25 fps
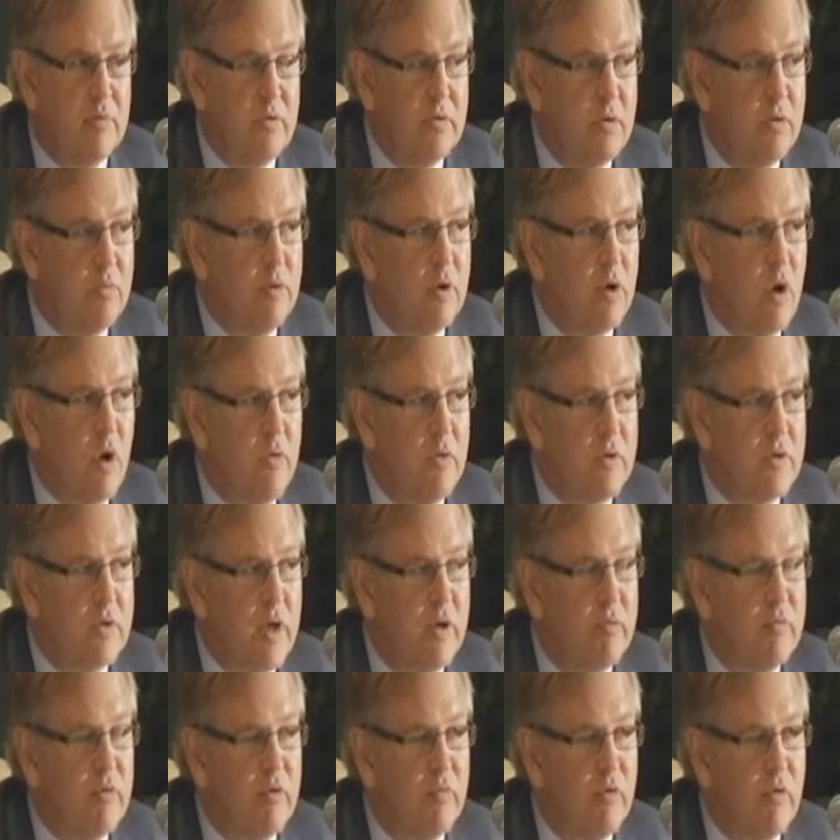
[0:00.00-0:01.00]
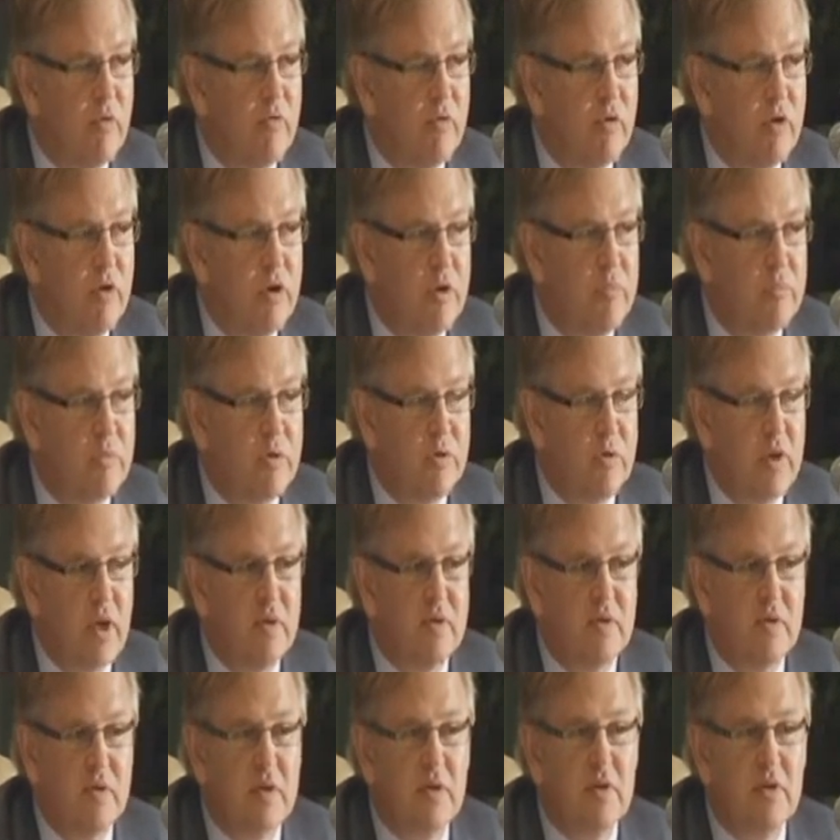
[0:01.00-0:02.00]
So you would always have to refer them to that
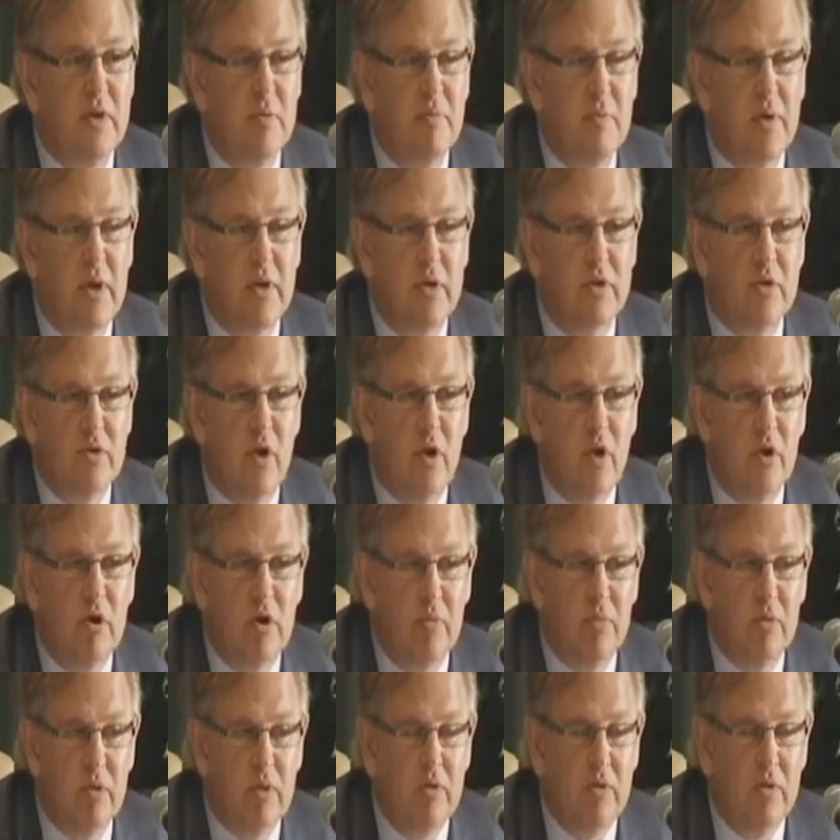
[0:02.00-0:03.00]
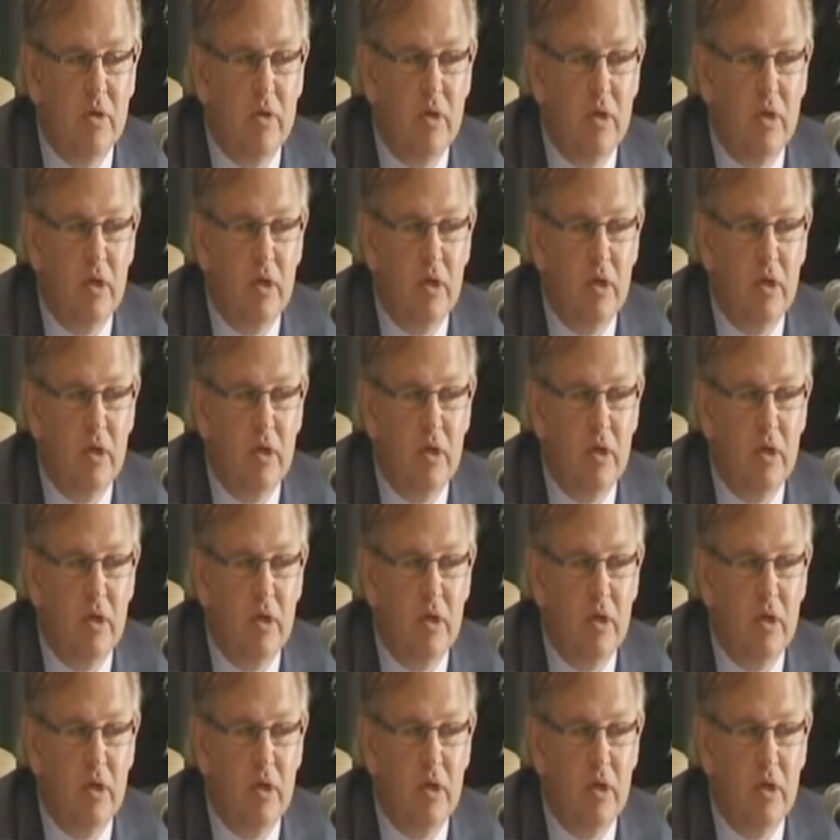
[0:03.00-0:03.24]
60-page document